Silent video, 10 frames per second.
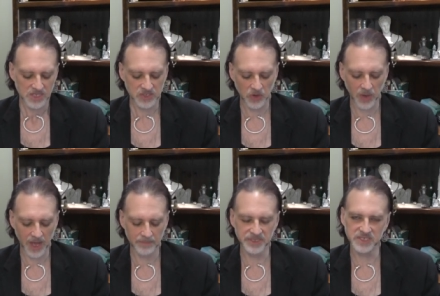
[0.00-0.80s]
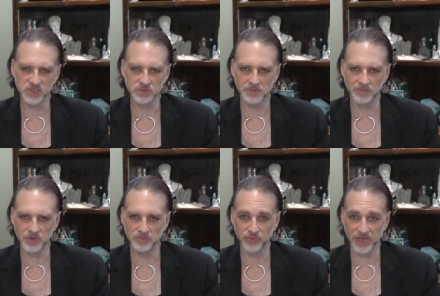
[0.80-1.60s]
So uh, please do remember
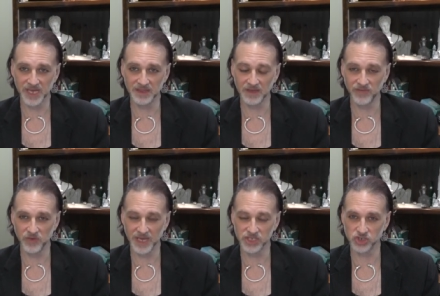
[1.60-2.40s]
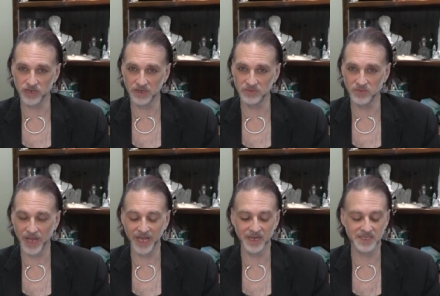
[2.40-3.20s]
to breathe if you get triggered,
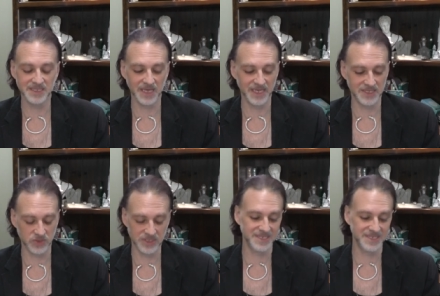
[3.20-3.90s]
right? It's it's